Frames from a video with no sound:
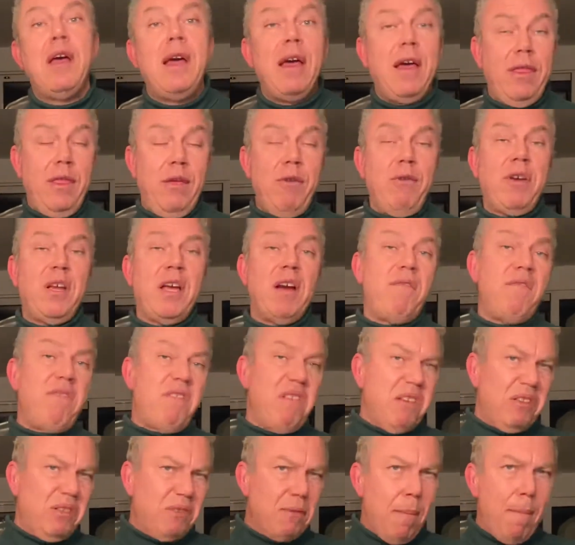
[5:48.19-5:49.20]
the recovery
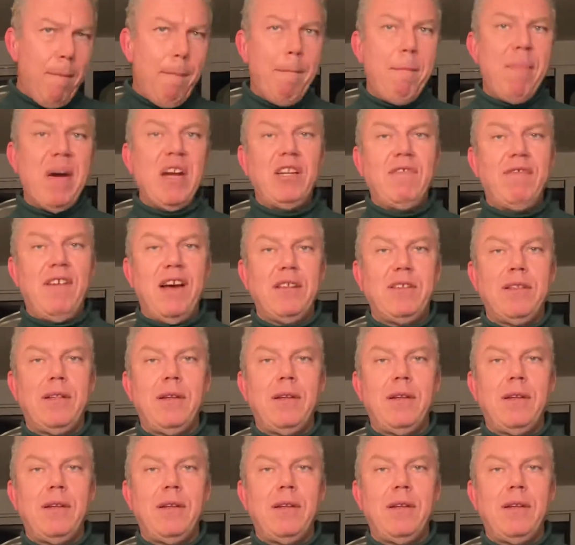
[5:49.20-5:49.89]
is much faster.